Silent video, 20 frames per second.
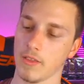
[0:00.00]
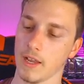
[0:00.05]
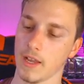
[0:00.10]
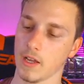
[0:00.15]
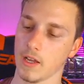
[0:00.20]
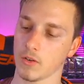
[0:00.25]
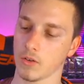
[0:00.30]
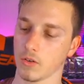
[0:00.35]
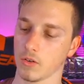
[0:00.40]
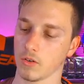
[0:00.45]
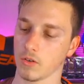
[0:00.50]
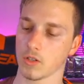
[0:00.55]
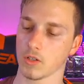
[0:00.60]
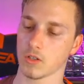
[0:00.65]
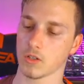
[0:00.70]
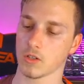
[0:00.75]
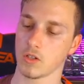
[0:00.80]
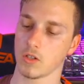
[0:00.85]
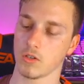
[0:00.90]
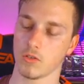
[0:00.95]
that, or
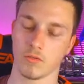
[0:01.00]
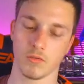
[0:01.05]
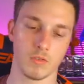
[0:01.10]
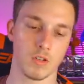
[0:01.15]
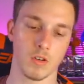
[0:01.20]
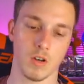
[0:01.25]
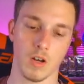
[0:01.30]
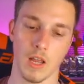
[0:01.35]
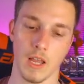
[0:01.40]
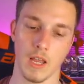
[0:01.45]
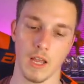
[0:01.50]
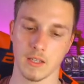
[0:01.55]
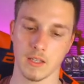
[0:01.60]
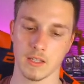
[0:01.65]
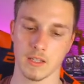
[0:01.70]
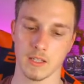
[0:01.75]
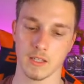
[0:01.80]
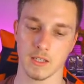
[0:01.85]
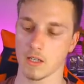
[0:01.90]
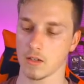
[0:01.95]
just do you like the
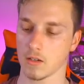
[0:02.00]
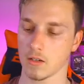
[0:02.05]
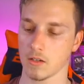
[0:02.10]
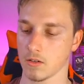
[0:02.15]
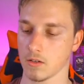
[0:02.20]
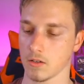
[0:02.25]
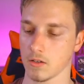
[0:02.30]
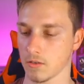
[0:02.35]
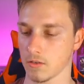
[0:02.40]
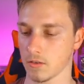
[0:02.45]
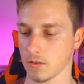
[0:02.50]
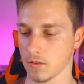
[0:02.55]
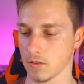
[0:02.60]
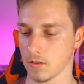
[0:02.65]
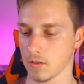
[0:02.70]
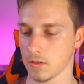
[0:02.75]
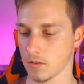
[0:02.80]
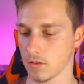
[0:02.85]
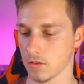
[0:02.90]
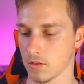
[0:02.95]
set?
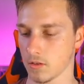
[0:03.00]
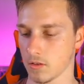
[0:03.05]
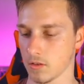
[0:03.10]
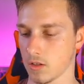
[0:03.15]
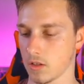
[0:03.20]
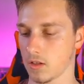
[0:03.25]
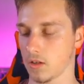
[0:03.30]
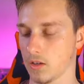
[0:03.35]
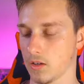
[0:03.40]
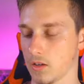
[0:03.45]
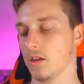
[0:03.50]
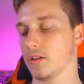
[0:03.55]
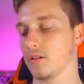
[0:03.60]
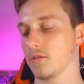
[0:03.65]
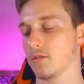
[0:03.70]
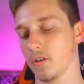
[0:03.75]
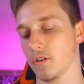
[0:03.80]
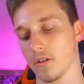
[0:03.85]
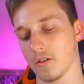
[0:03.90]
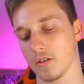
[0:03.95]
Guardian
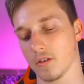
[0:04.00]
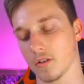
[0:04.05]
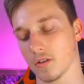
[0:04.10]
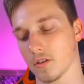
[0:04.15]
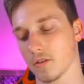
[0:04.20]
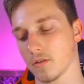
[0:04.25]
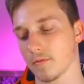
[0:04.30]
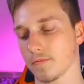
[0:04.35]
Rose.